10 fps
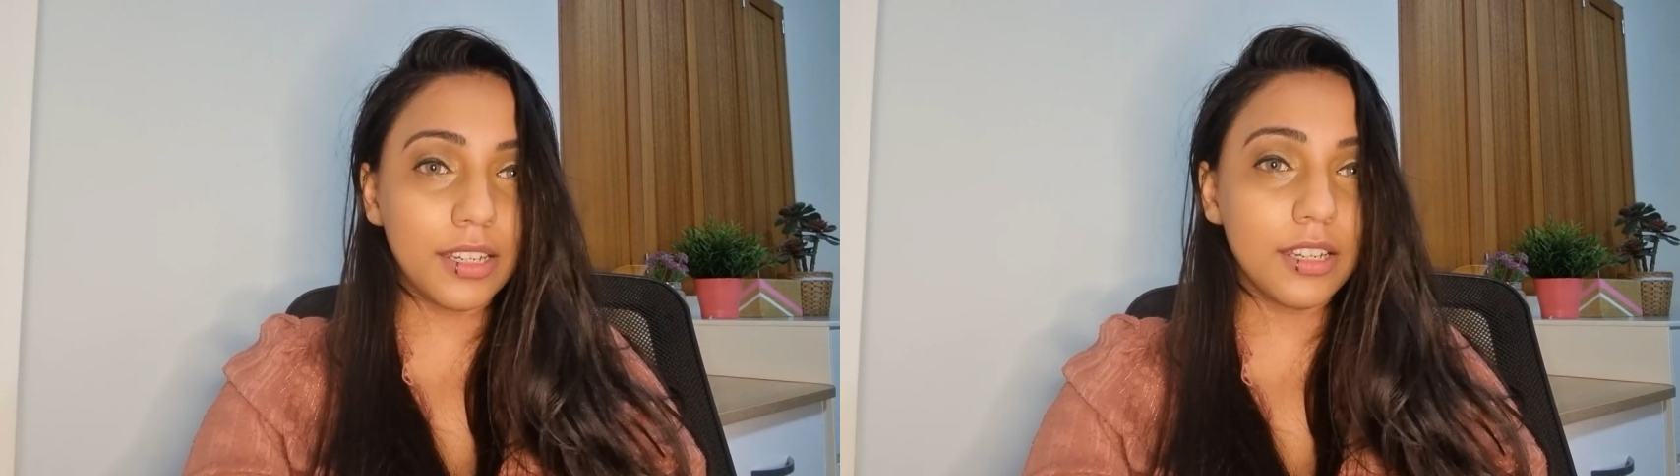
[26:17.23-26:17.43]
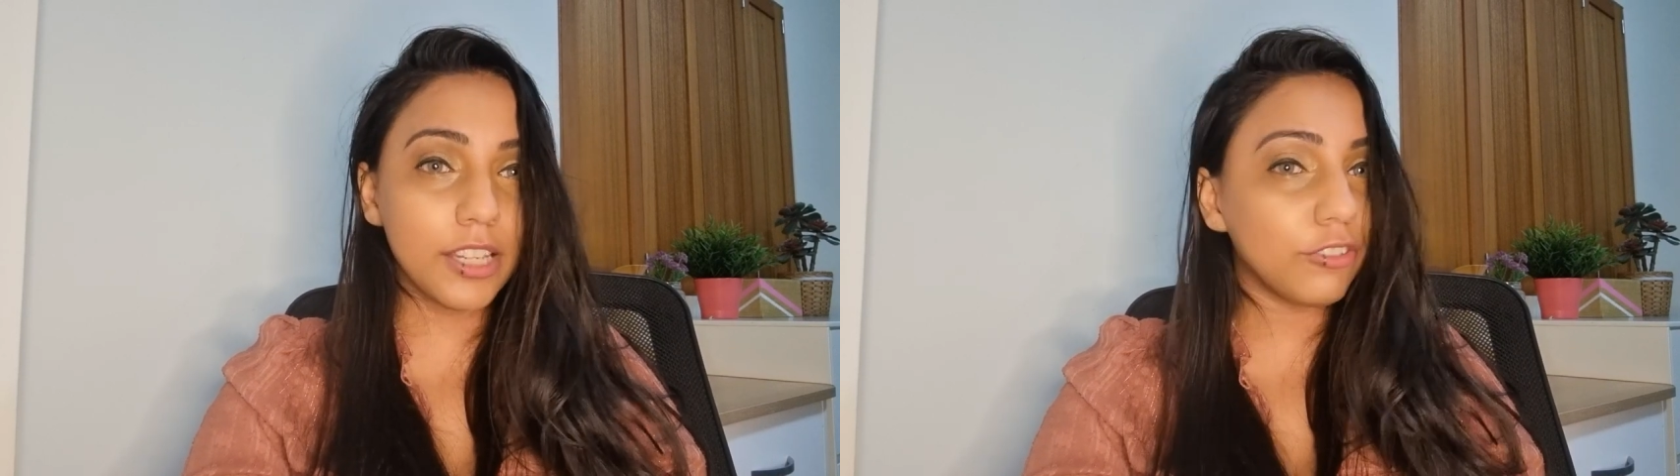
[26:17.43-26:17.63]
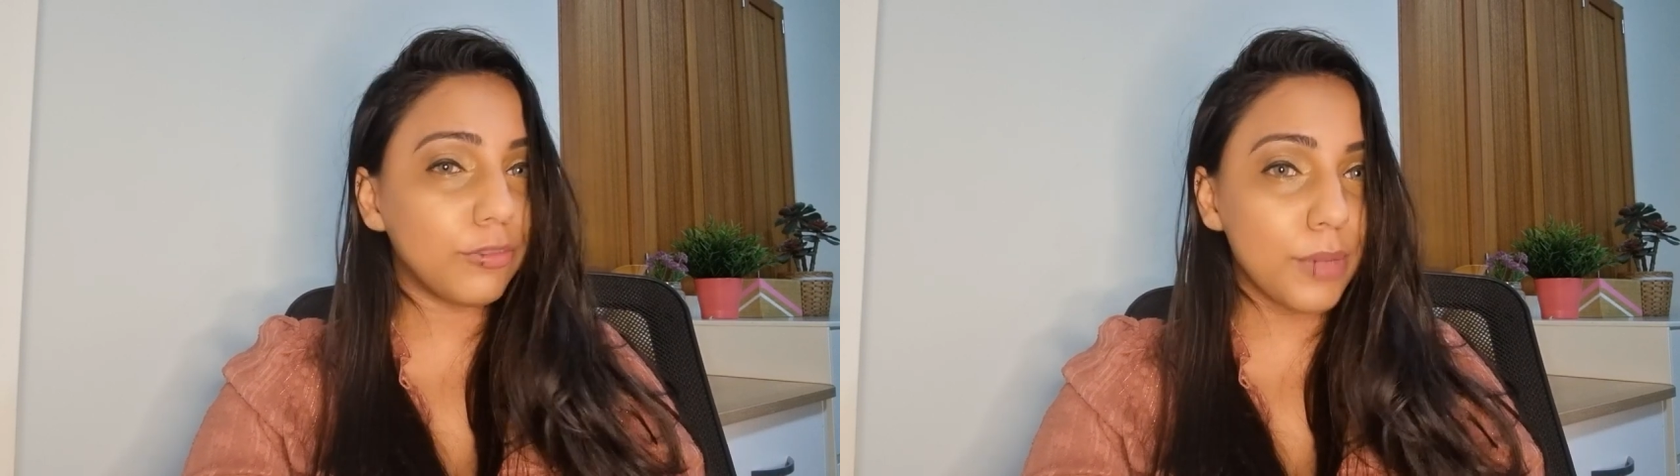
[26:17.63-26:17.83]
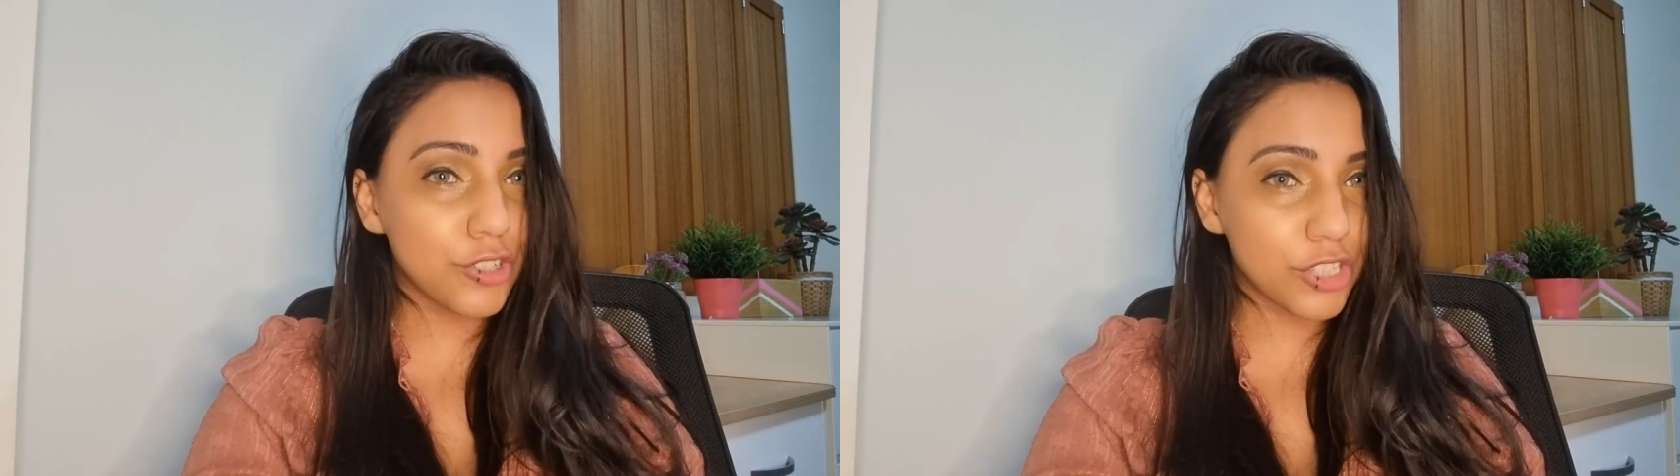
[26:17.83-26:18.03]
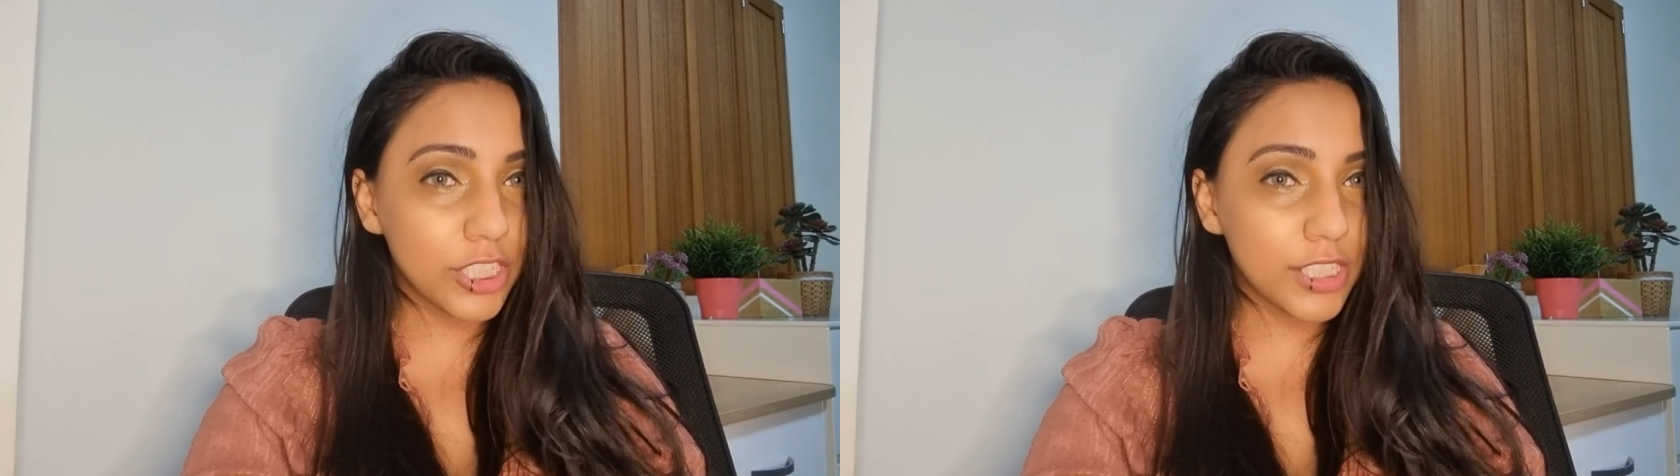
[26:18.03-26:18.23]
enough
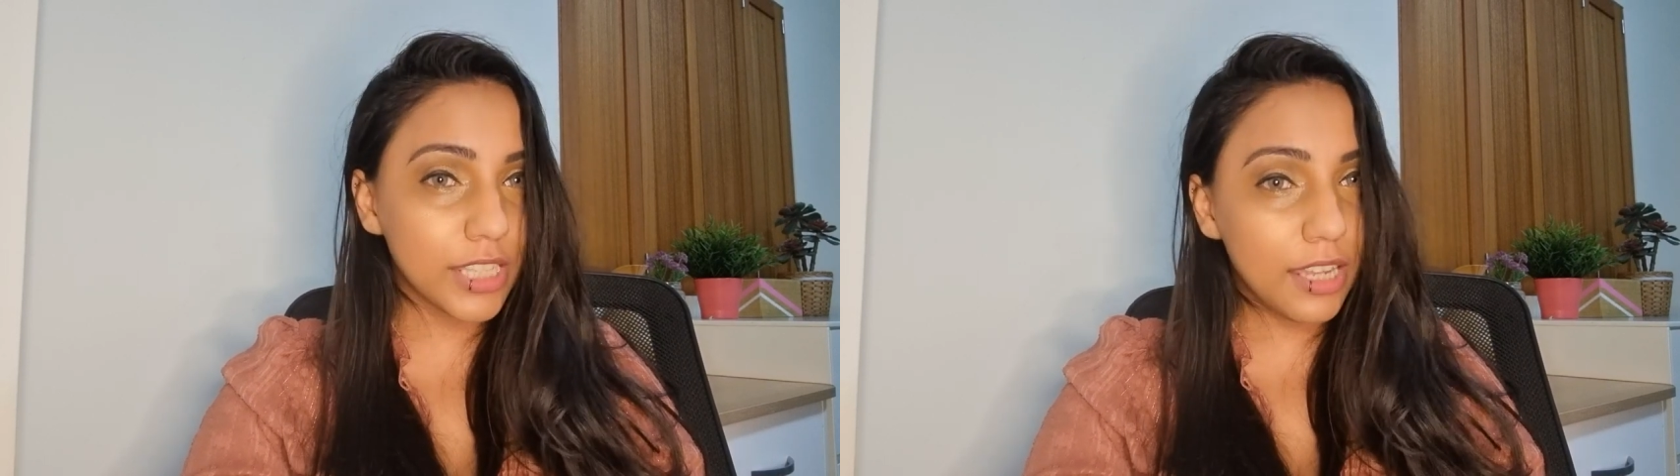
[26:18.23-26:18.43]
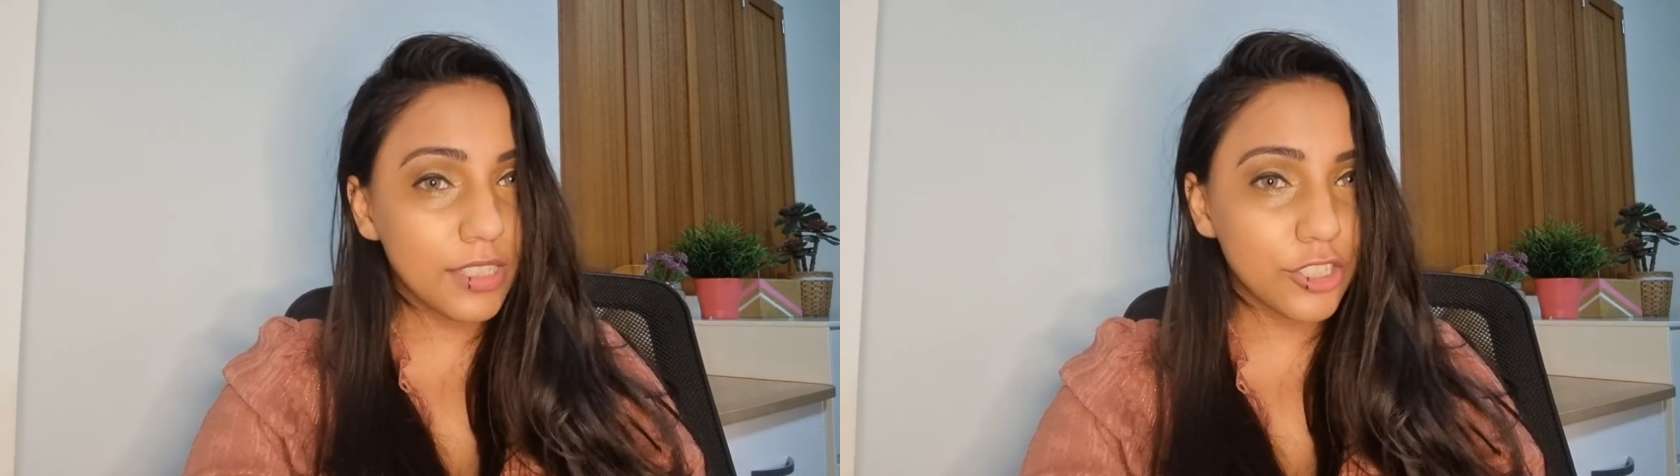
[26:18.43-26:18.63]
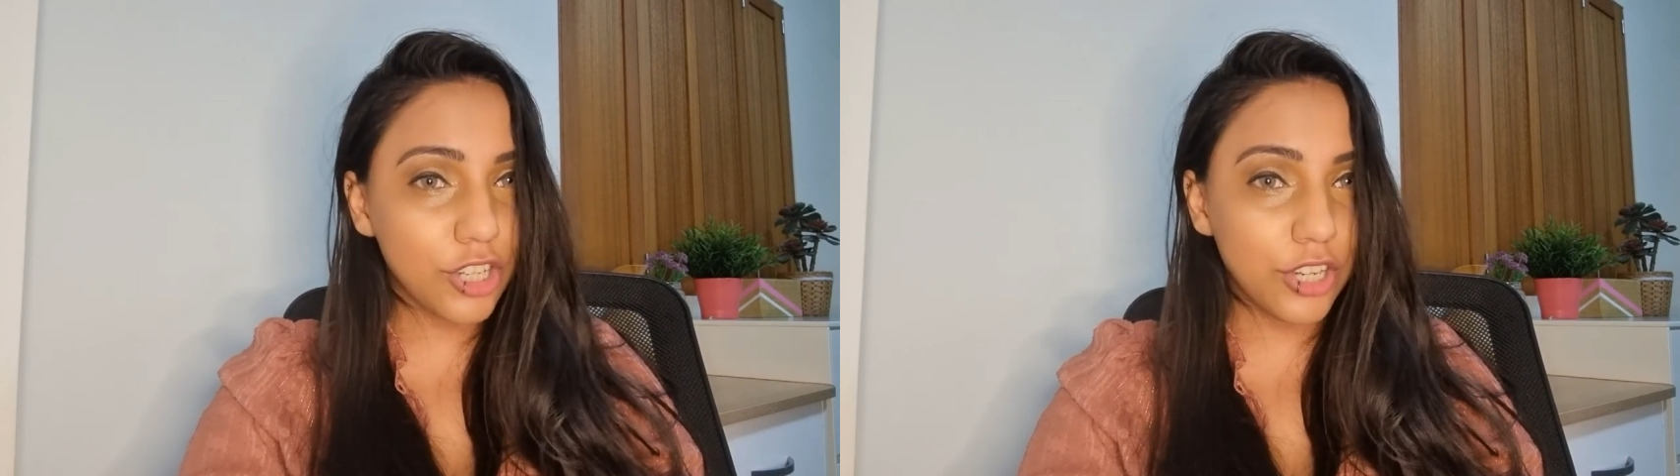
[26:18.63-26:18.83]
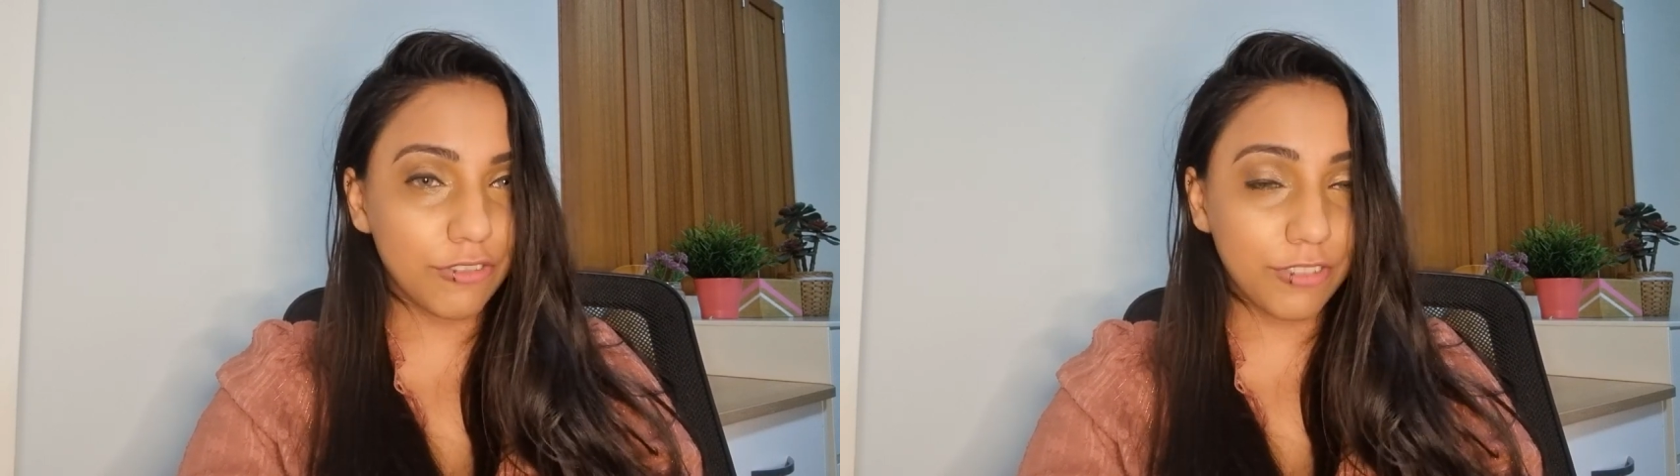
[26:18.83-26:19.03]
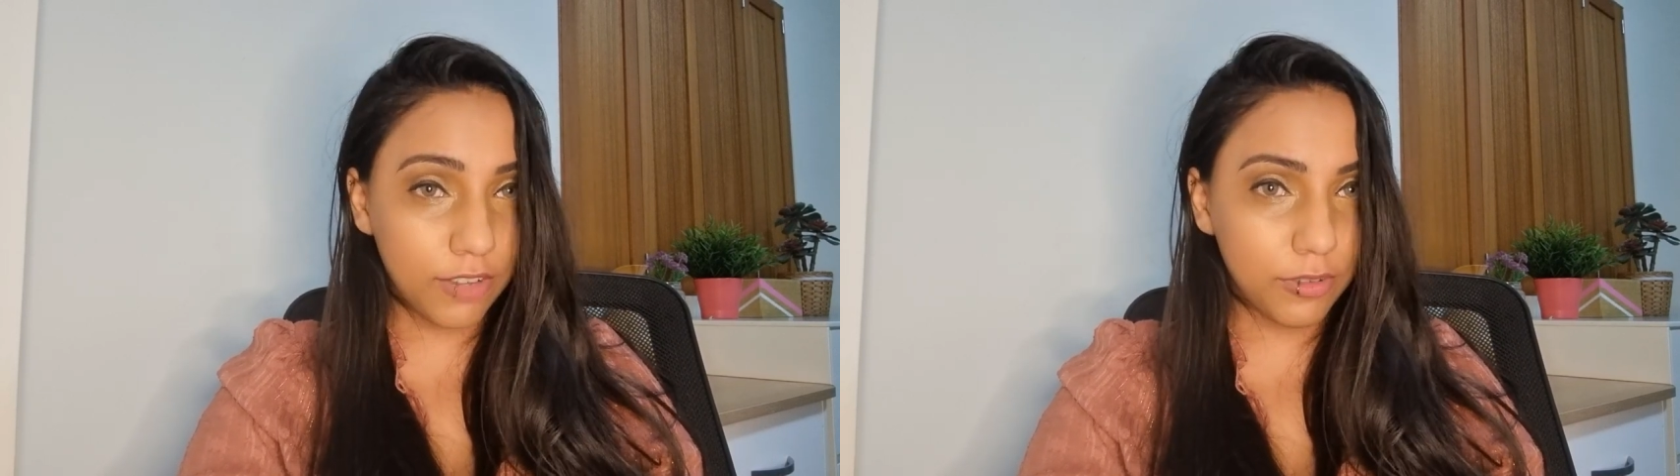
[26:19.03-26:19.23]
measures and the change
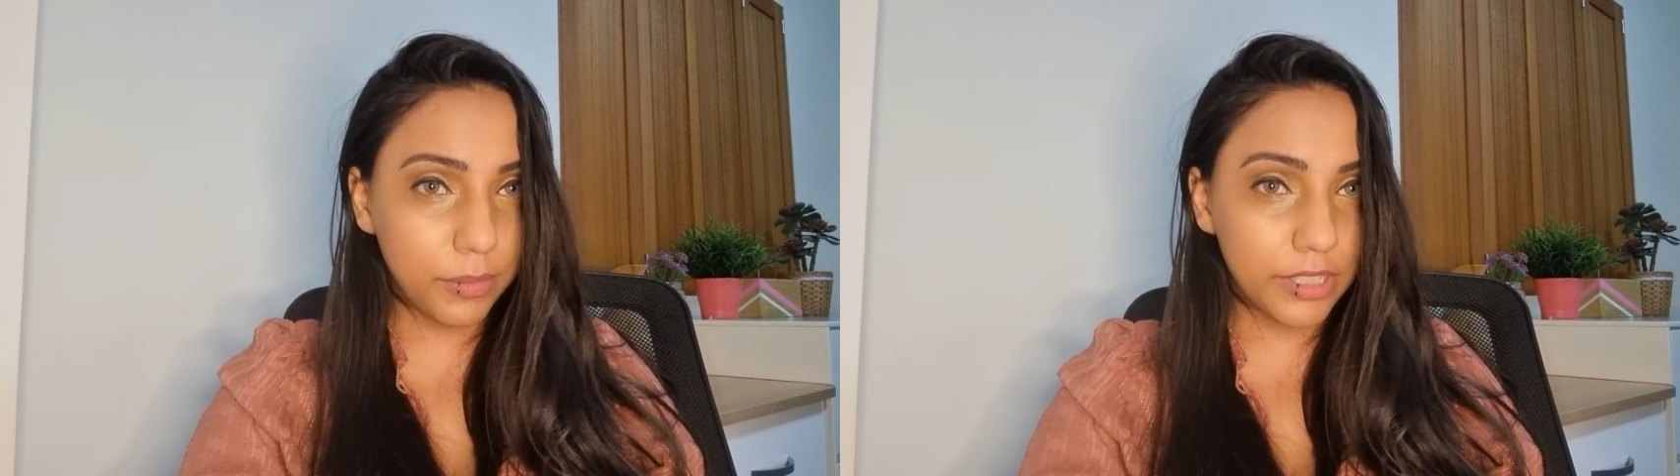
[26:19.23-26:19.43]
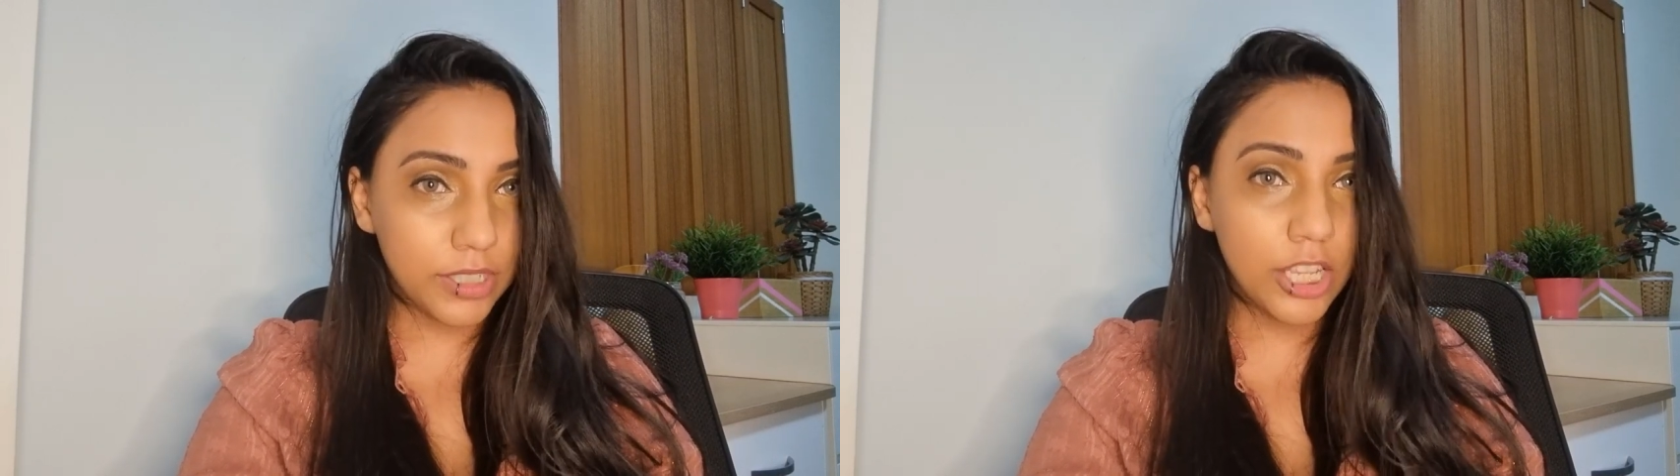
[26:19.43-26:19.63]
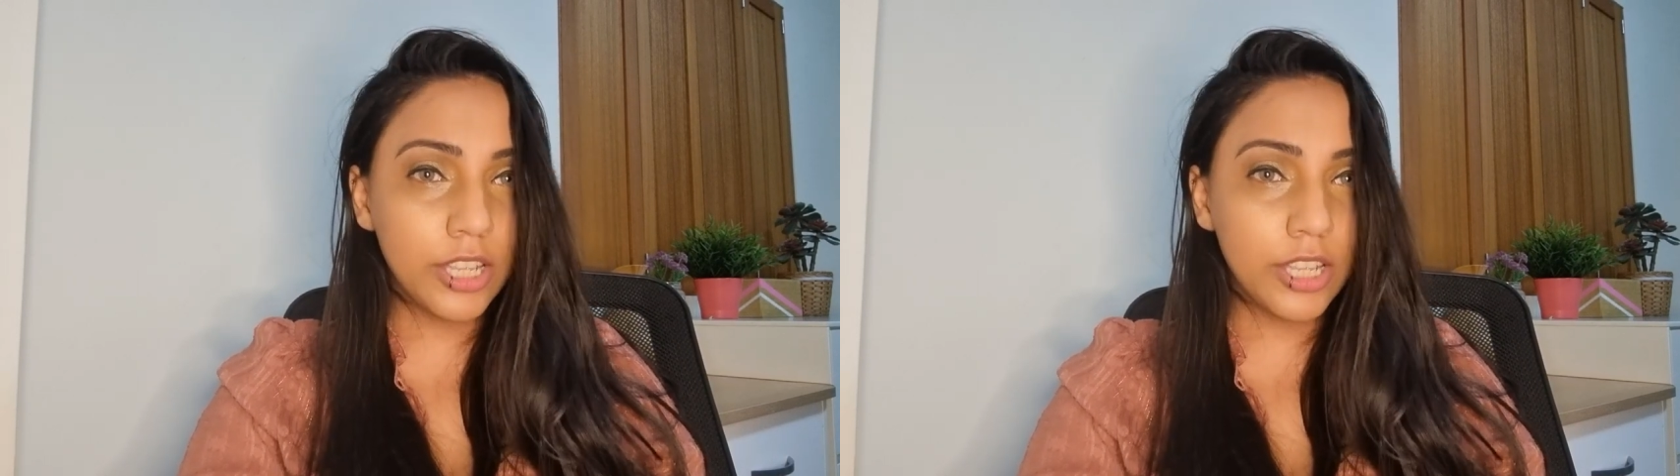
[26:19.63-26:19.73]
of government